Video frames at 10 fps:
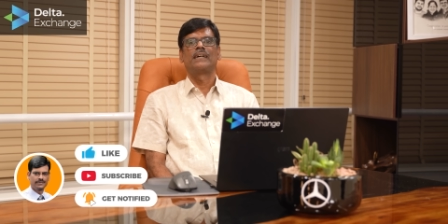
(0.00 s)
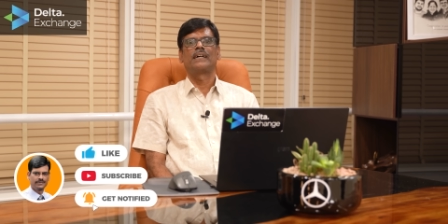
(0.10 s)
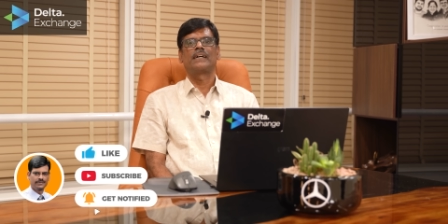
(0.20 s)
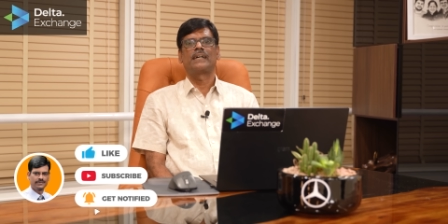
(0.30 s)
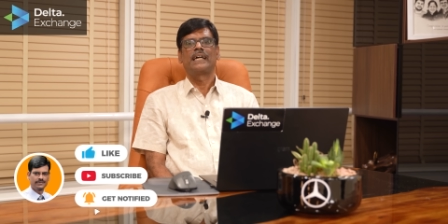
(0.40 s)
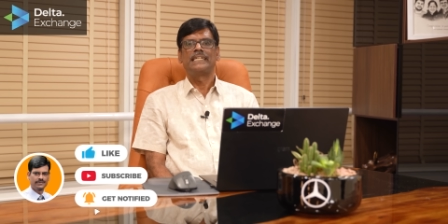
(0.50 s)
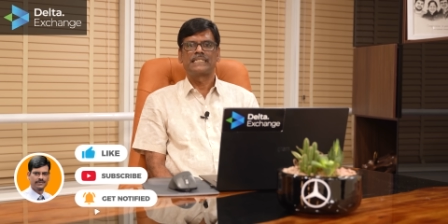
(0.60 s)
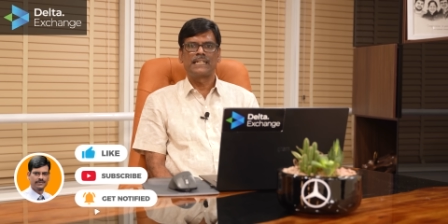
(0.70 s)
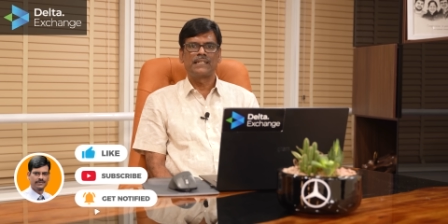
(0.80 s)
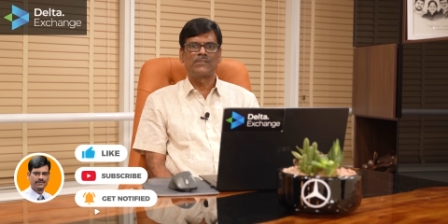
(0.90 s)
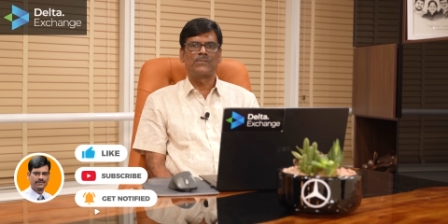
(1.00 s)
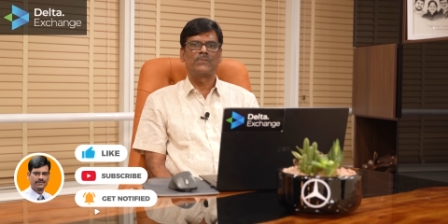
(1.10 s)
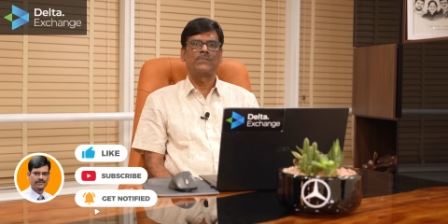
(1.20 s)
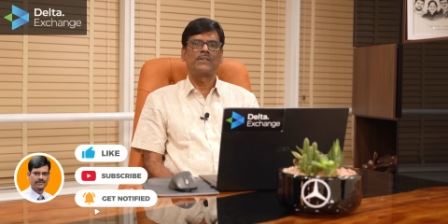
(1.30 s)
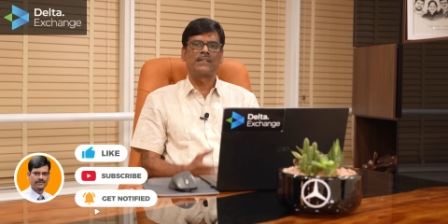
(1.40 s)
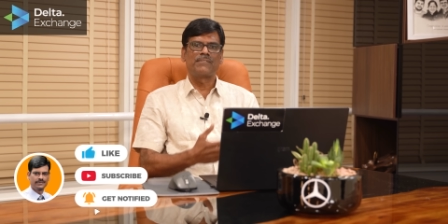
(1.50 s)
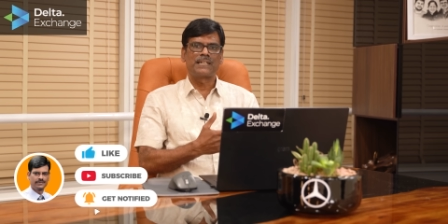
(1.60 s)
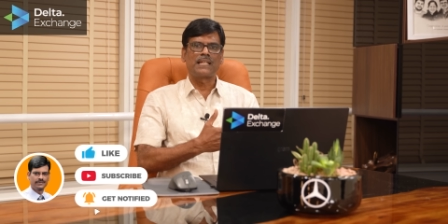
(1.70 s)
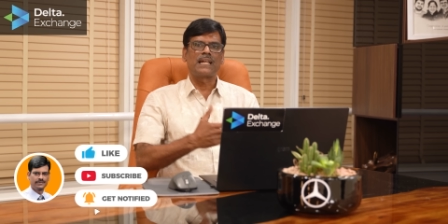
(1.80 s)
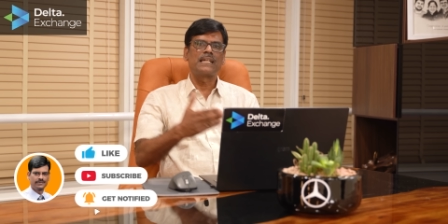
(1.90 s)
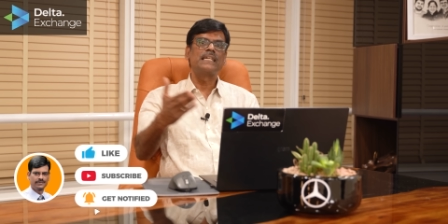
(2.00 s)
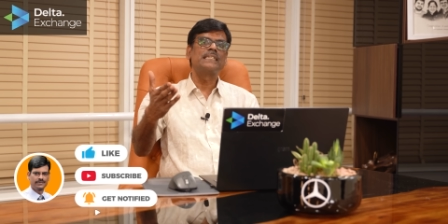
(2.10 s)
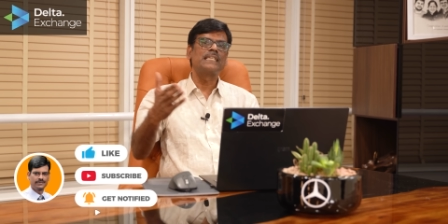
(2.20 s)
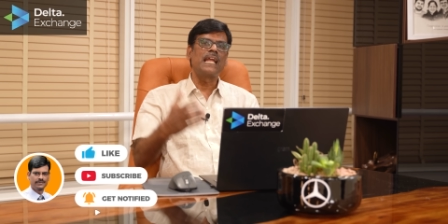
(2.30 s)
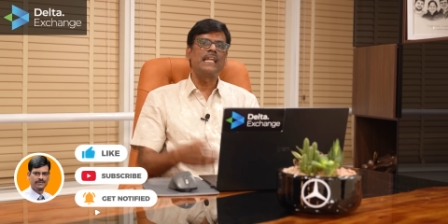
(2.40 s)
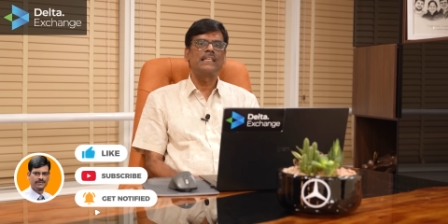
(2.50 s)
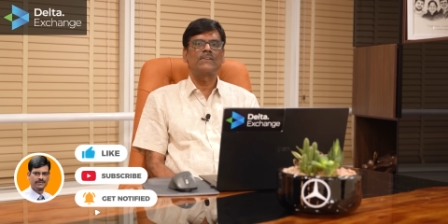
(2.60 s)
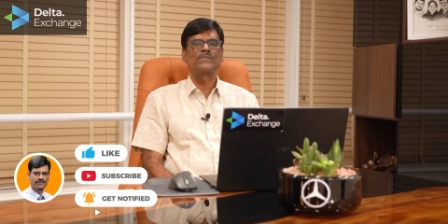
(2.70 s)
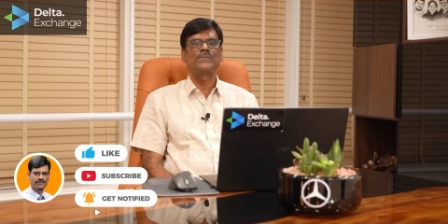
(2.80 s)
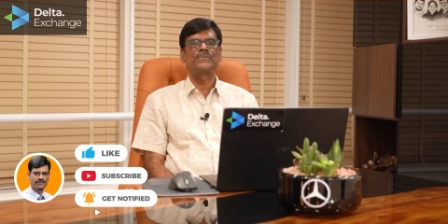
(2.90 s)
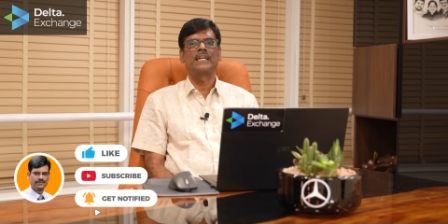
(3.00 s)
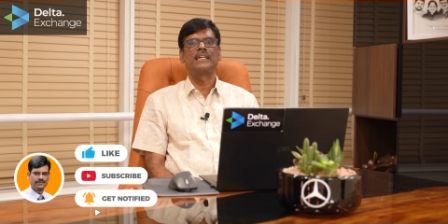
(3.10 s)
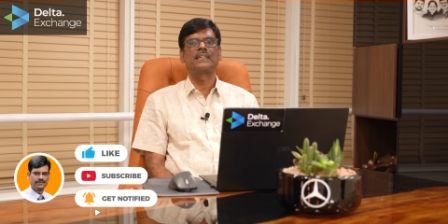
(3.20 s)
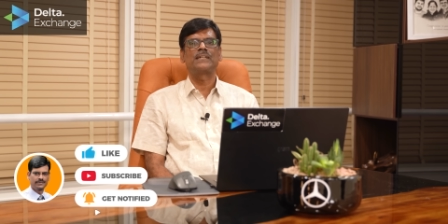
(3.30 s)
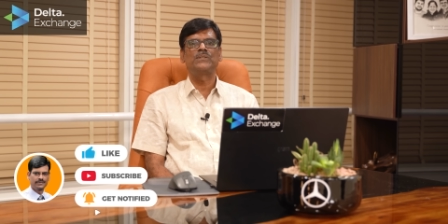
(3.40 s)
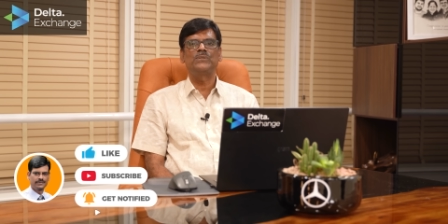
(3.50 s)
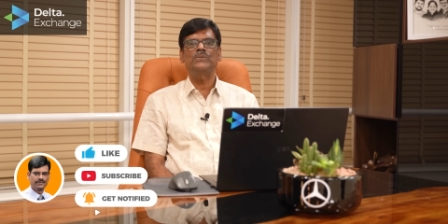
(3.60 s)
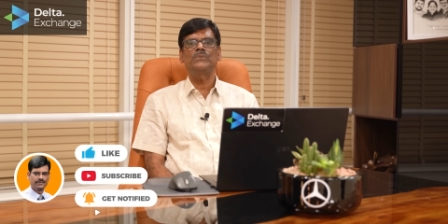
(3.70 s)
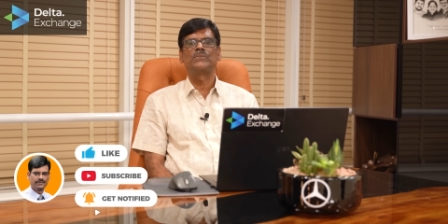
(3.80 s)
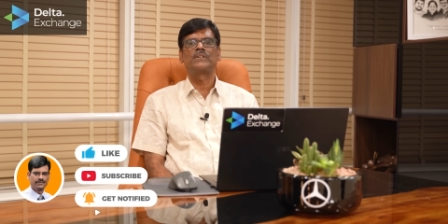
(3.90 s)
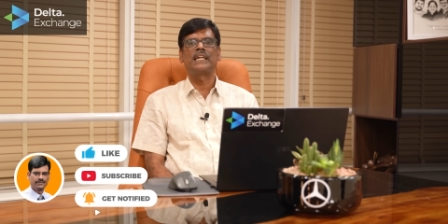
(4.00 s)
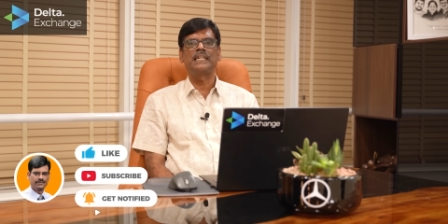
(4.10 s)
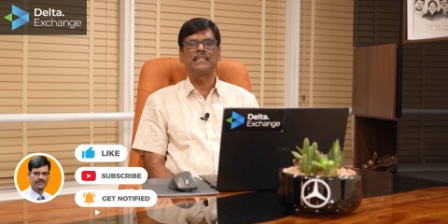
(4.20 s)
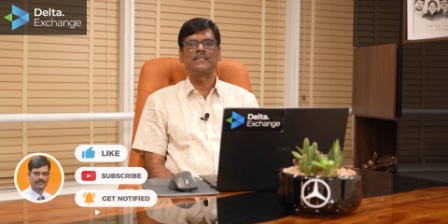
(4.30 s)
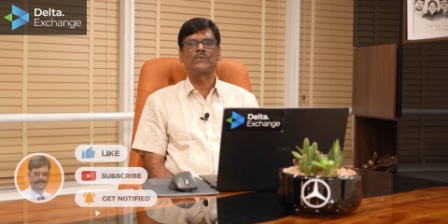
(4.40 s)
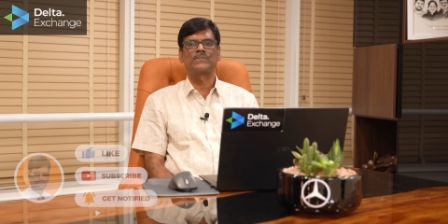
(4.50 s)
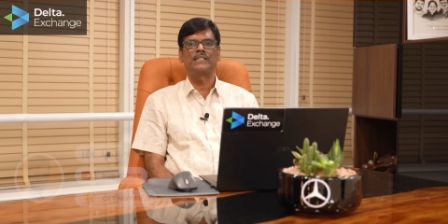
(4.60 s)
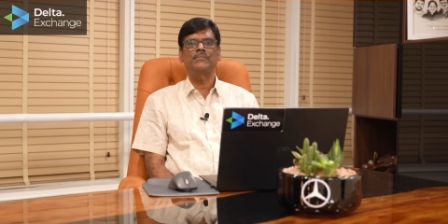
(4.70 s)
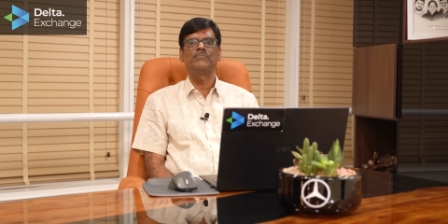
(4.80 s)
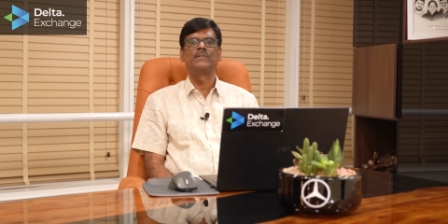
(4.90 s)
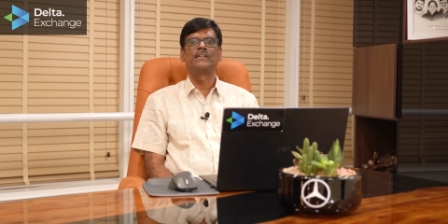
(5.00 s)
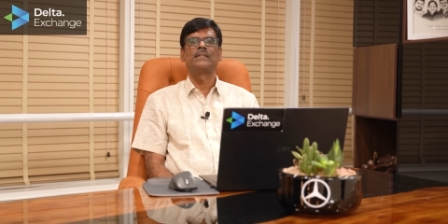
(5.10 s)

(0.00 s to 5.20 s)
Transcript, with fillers: I said, you know, our target is 18,500 to 19,000.